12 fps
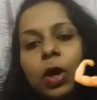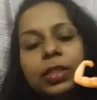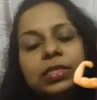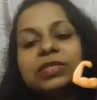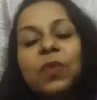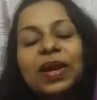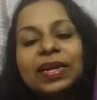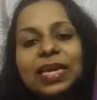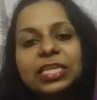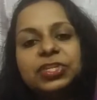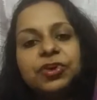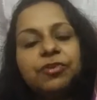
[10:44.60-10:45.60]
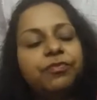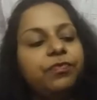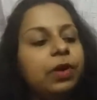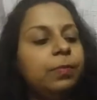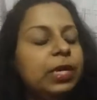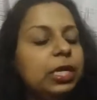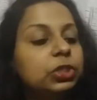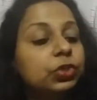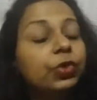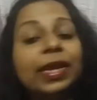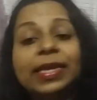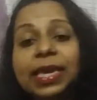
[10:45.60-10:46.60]
This is 1 kg of
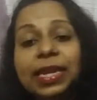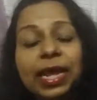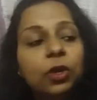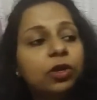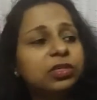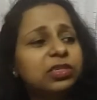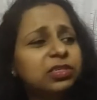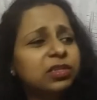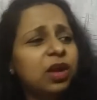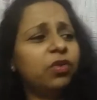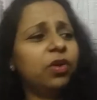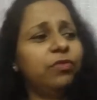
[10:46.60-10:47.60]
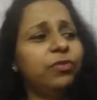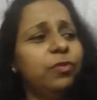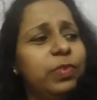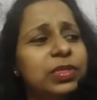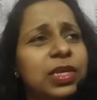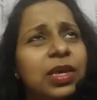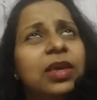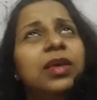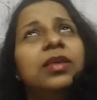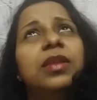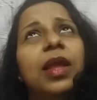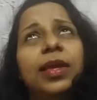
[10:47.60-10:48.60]
Pediasure. Again, I got the discount of rupees
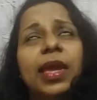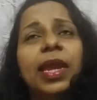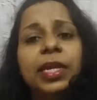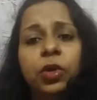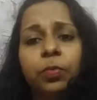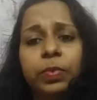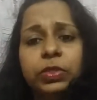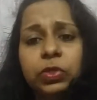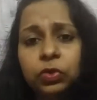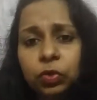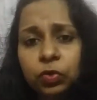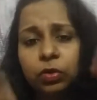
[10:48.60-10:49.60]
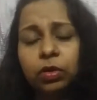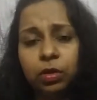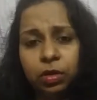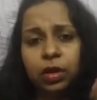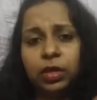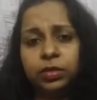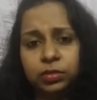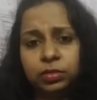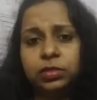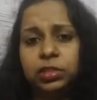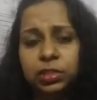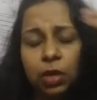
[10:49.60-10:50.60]
like 80 rupees on the like
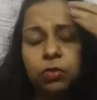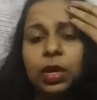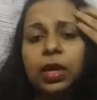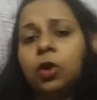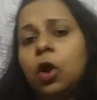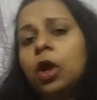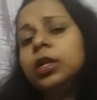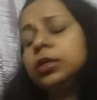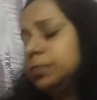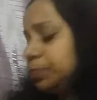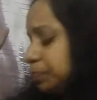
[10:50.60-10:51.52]
discount I got,